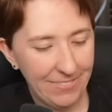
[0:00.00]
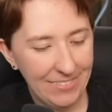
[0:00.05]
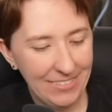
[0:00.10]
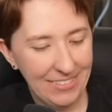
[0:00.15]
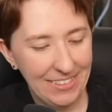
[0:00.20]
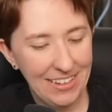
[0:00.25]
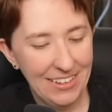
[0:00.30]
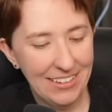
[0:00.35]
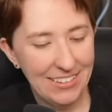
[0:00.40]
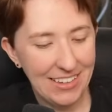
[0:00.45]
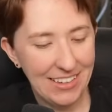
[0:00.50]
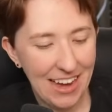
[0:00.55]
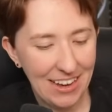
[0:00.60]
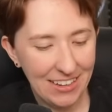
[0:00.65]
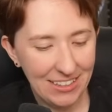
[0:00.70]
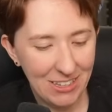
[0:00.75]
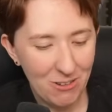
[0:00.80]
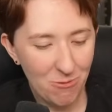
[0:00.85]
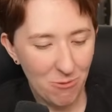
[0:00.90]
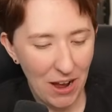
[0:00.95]

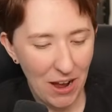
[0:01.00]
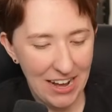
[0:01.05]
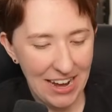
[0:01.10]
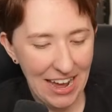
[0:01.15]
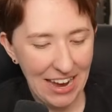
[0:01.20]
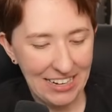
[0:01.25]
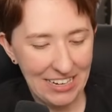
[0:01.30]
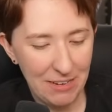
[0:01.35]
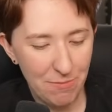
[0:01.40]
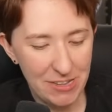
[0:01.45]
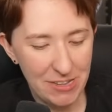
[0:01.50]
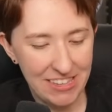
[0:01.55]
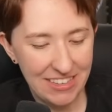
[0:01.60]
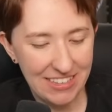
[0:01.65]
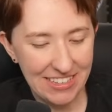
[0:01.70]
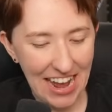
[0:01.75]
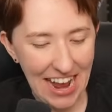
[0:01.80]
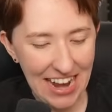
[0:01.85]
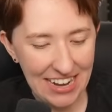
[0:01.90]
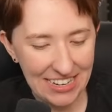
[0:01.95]
Exactly when had he been
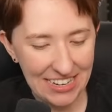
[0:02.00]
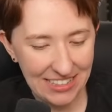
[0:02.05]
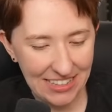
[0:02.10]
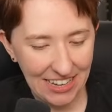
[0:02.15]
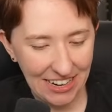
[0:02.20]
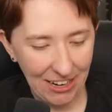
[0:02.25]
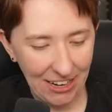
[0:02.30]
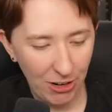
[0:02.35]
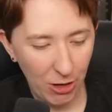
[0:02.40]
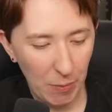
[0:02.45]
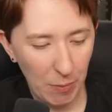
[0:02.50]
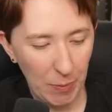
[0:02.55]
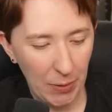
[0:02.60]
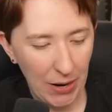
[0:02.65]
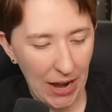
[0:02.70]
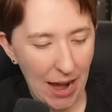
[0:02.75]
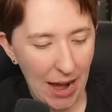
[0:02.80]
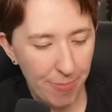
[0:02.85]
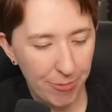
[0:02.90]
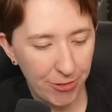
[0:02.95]
standing there? Or
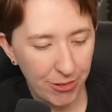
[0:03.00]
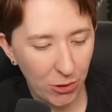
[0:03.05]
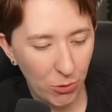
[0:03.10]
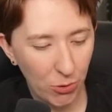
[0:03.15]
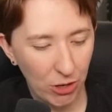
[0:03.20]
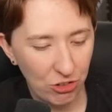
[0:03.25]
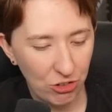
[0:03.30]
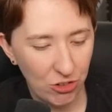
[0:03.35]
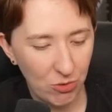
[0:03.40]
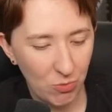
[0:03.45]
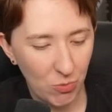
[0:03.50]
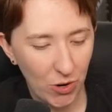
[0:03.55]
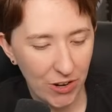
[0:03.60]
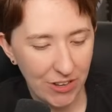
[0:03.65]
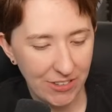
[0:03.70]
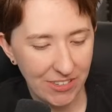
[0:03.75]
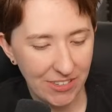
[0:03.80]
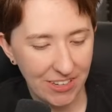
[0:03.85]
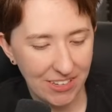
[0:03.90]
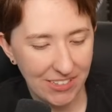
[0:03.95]
perhaps the question
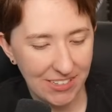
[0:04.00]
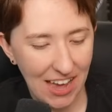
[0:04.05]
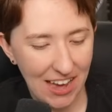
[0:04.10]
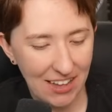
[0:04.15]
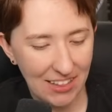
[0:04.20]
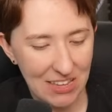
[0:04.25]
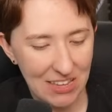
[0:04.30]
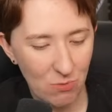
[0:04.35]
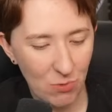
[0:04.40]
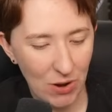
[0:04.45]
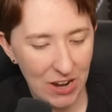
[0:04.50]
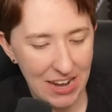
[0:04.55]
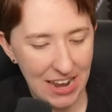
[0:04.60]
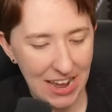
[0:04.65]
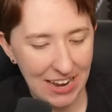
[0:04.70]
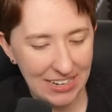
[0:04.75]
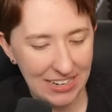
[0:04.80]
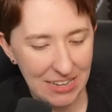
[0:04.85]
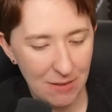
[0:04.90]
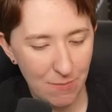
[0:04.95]
was, exactly when
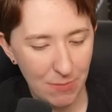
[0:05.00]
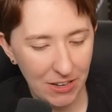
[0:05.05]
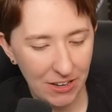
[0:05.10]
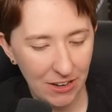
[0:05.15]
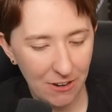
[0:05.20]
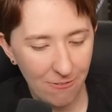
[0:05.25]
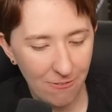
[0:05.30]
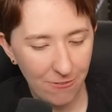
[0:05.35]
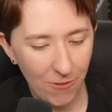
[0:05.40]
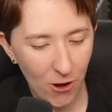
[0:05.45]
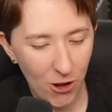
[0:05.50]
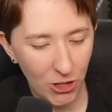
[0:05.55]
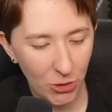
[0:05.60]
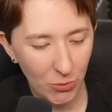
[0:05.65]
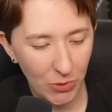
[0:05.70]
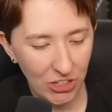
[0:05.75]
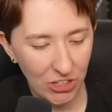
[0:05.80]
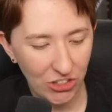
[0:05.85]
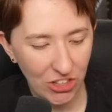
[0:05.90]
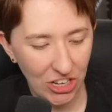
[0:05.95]
had he begun
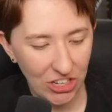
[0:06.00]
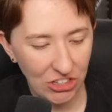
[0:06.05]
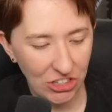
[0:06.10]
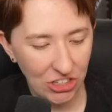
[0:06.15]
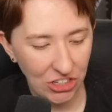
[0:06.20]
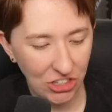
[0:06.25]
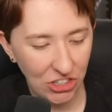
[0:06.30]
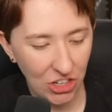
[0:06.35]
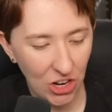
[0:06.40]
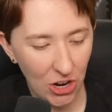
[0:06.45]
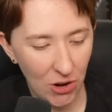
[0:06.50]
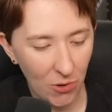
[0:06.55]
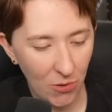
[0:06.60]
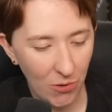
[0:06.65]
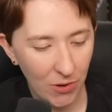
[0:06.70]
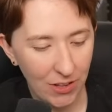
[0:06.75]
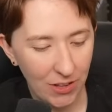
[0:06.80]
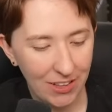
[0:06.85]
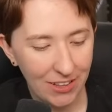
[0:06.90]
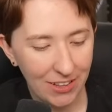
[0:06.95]
following Shen Qingqiu?
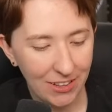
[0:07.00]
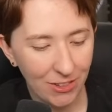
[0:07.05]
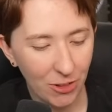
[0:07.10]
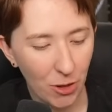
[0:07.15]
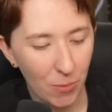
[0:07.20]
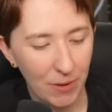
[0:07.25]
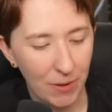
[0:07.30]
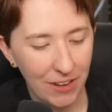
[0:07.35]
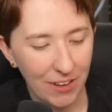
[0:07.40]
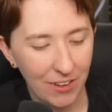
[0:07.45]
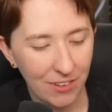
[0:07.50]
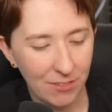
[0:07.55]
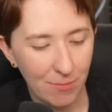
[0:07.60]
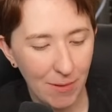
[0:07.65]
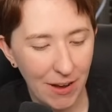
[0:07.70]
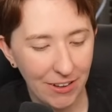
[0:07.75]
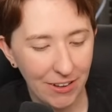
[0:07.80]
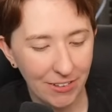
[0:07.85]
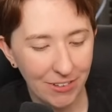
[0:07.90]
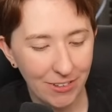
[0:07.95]
Lo Binghe
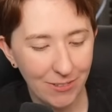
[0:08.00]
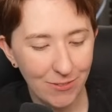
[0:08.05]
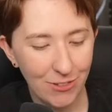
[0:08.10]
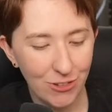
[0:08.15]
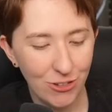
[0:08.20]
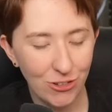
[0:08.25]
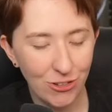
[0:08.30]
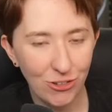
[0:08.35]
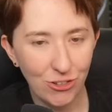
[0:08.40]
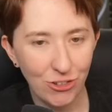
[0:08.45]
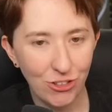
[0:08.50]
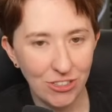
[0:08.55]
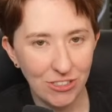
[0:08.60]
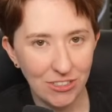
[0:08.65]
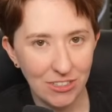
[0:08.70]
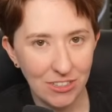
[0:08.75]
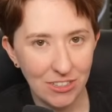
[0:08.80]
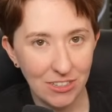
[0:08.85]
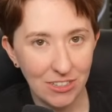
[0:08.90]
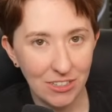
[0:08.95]
smiled.
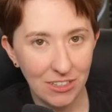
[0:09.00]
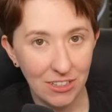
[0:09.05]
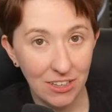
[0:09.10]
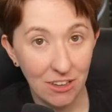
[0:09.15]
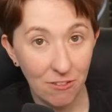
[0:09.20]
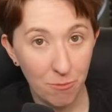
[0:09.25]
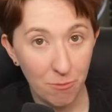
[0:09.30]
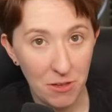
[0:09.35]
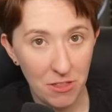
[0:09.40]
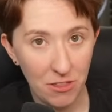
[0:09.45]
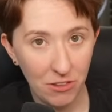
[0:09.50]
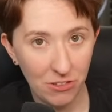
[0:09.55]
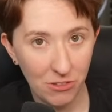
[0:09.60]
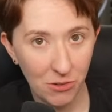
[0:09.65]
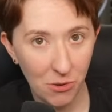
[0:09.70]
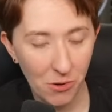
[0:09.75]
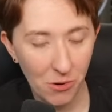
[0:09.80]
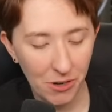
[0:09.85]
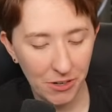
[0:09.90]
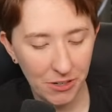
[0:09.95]
Shizen, give me the
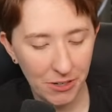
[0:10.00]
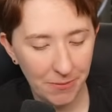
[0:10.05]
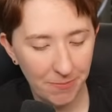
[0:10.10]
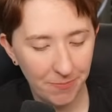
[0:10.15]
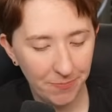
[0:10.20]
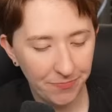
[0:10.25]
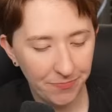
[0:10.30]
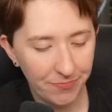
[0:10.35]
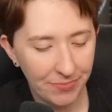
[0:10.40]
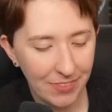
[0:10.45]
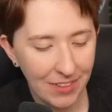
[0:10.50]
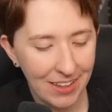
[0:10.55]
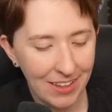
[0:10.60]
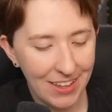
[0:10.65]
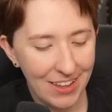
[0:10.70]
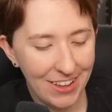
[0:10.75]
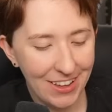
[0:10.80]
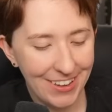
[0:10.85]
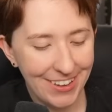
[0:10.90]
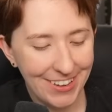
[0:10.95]
sword.
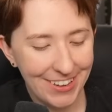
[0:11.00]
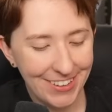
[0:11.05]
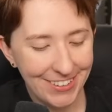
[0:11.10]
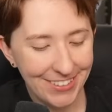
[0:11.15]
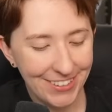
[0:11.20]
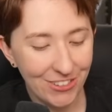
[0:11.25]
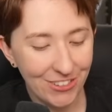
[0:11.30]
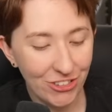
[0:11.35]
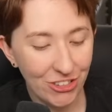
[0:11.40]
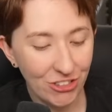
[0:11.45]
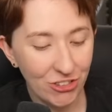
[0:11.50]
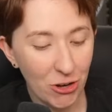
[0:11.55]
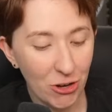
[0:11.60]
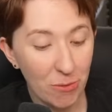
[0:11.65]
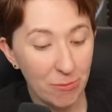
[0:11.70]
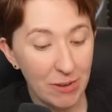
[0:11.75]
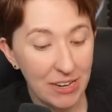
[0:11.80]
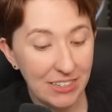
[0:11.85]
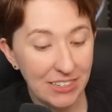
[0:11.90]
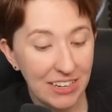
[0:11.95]
Shen Qingqiu
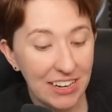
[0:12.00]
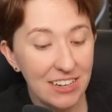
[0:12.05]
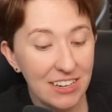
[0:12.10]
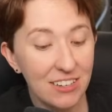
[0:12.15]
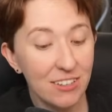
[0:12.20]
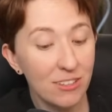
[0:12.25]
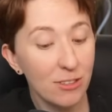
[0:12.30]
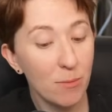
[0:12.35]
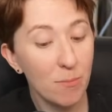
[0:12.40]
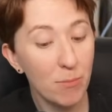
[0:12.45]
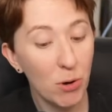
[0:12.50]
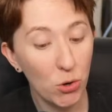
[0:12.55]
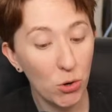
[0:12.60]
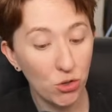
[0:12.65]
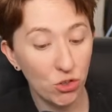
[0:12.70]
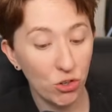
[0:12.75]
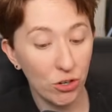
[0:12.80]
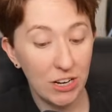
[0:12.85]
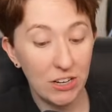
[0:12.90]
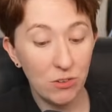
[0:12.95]
maintained his
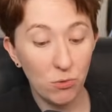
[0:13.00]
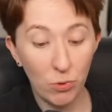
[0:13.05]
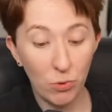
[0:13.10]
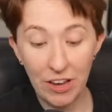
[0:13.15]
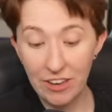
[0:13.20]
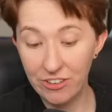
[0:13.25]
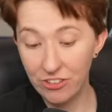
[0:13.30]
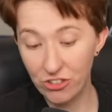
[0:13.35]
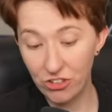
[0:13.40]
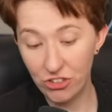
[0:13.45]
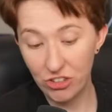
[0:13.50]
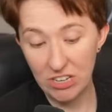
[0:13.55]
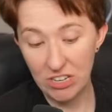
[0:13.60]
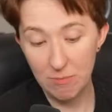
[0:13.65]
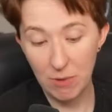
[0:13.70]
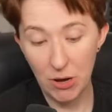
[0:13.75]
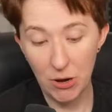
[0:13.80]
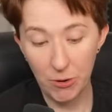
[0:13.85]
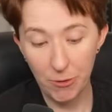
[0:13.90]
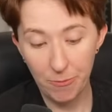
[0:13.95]
composure and raised
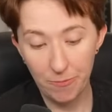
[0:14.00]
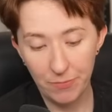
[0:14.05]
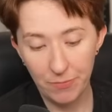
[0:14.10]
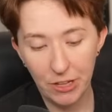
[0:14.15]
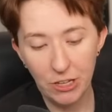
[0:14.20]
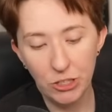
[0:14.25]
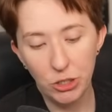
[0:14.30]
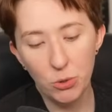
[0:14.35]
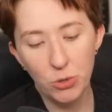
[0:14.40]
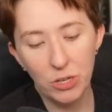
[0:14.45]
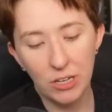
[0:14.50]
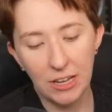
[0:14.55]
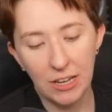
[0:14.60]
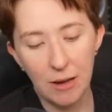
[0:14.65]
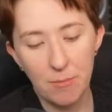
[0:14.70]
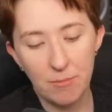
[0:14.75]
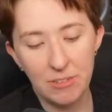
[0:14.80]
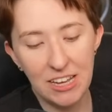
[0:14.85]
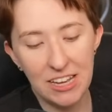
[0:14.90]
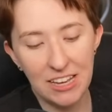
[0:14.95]
Shinmo. You can
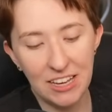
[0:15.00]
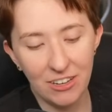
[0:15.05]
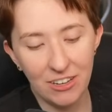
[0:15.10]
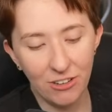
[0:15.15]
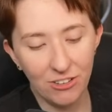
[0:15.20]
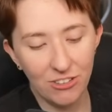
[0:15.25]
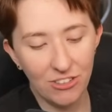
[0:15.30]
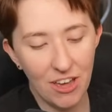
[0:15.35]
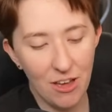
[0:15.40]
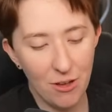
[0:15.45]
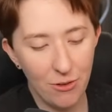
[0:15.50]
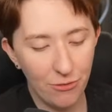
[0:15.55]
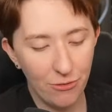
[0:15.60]
come take it yourself.